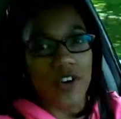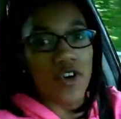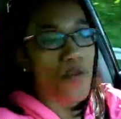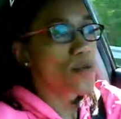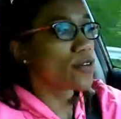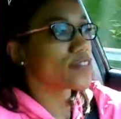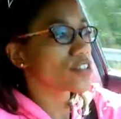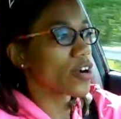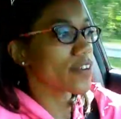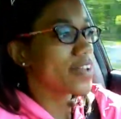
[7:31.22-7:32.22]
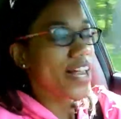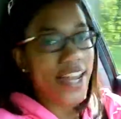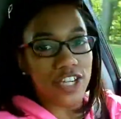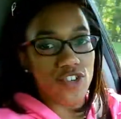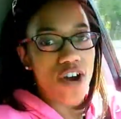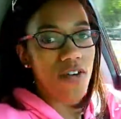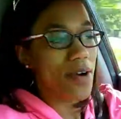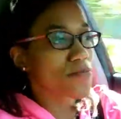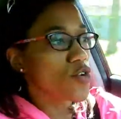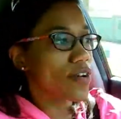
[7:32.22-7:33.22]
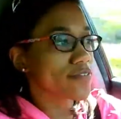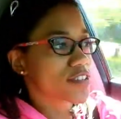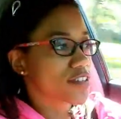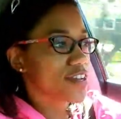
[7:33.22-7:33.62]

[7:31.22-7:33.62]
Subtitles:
Who moves north? Like, you go up north to,